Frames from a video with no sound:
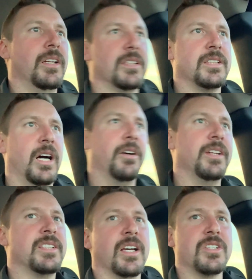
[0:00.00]
So
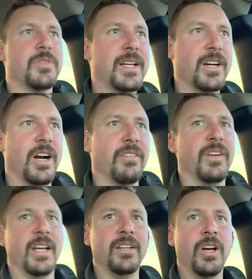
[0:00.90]
it's a street car
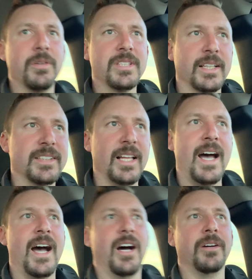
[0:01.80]
event, no slicks
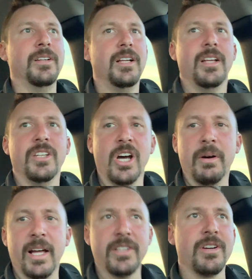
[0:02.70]
allowed, no
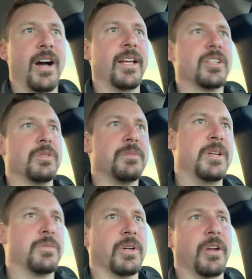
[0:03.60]
electronics, which
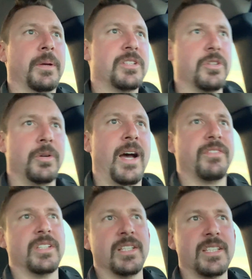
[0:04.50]
means we're going to have
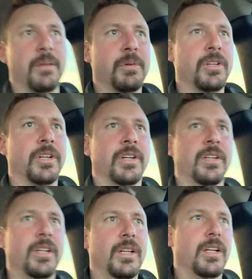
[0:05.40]
to disable or
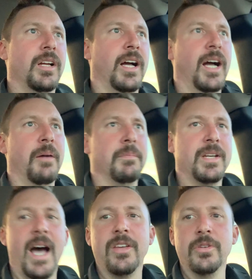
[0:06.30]

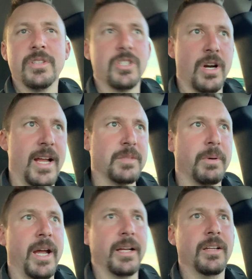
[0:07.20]
not use the trans
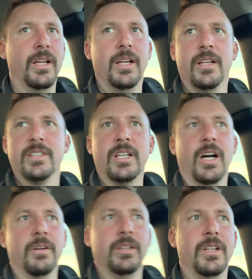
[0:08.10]
brake.
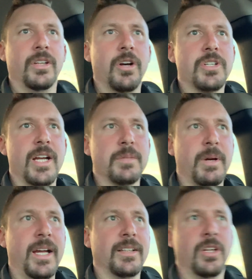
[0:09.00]
So no trans
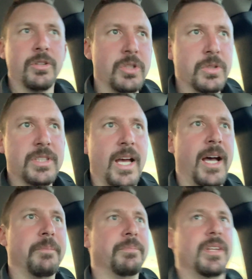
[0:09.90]
brake, no two-step,